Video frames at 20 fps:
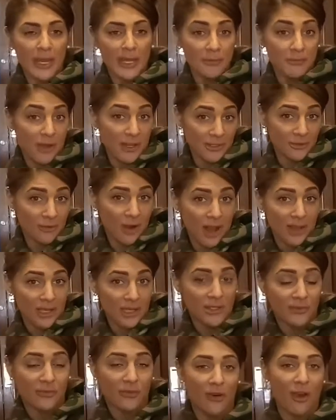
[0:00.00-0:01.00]
in
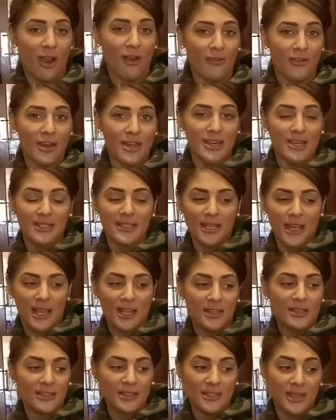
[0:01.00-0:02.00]
Maseratis, Ferraris,
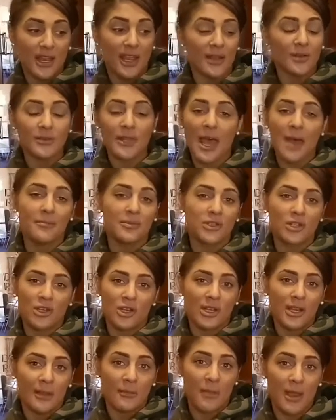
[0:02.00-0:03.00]
and yeah, it was
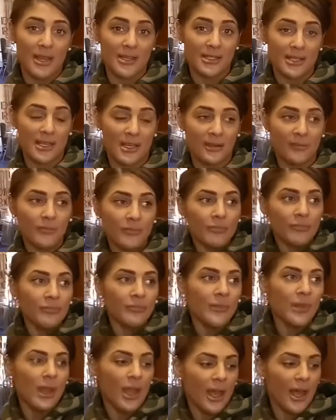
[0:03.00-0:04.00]
absolutely amazing.
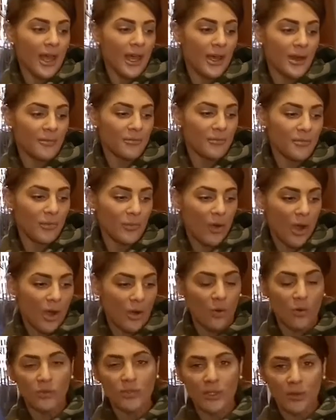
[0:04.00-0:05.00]
Um, I
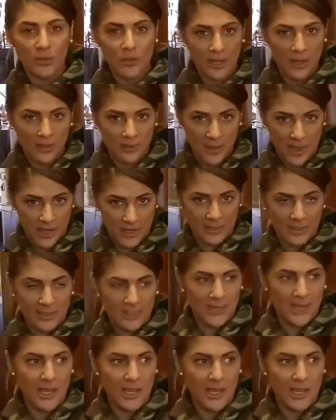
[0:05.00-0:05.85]
also want to thank